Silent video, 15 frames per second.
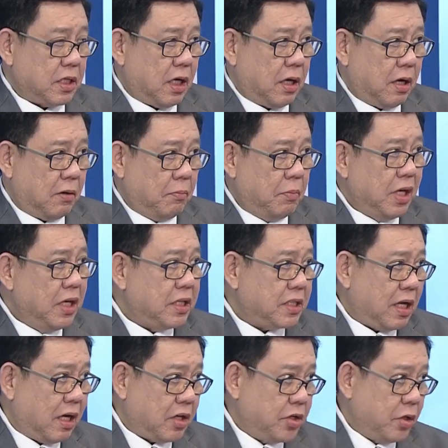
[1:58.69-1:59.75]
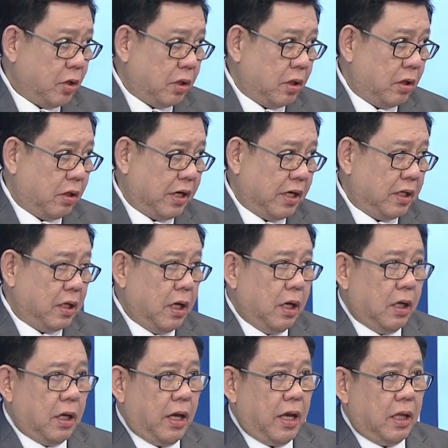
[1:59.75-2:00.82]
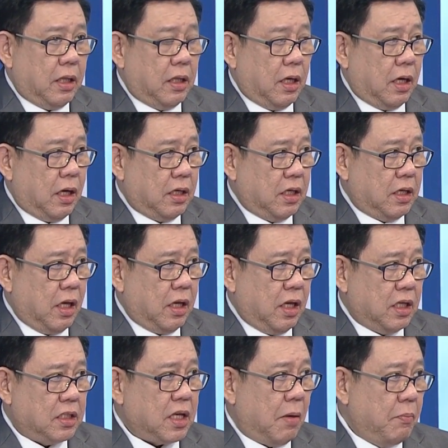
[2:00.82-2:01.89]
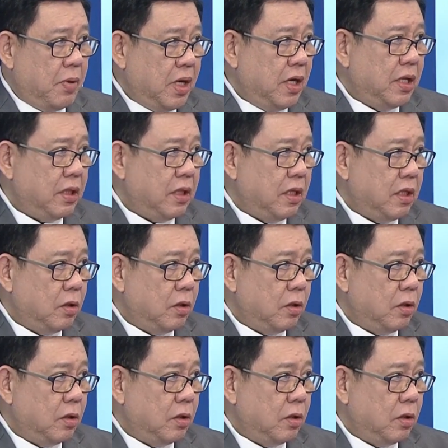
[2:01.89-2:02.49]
bilis action, right? And his ability